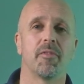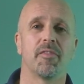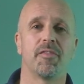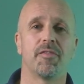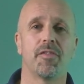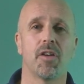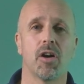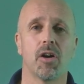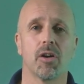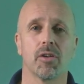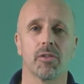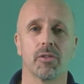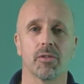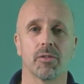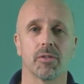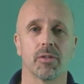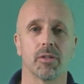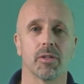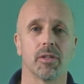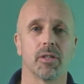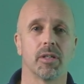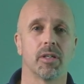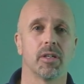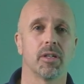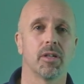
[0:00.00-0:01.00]
farther,
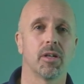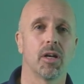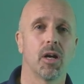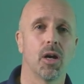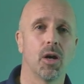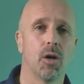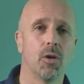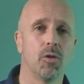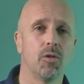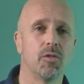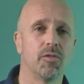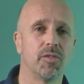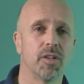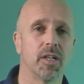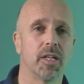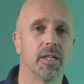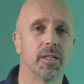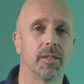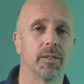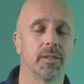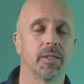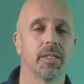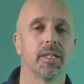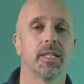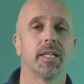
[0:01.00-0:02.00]
over.
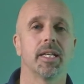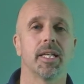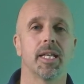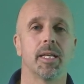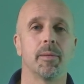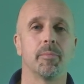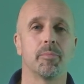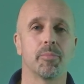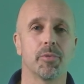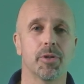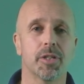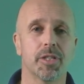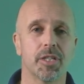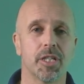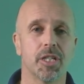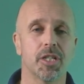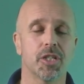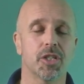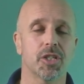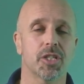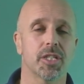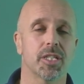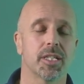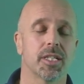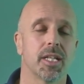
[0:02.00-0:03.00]
In
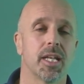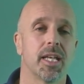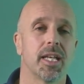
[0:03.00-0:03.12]
British,